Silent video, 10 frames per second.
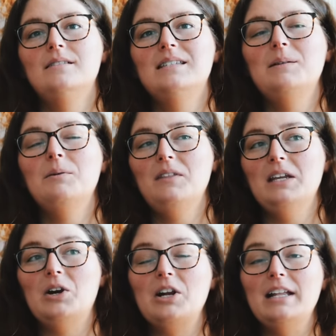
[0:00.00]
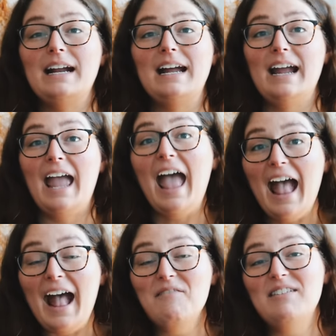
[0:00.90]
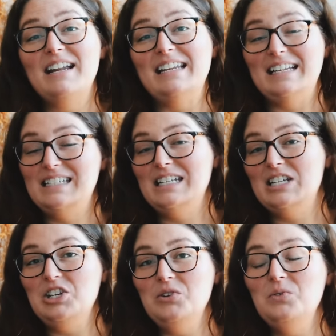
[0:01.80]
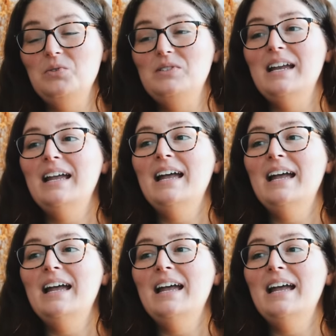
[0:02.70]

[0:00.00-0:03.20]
some of the yarn that I have that I need to use.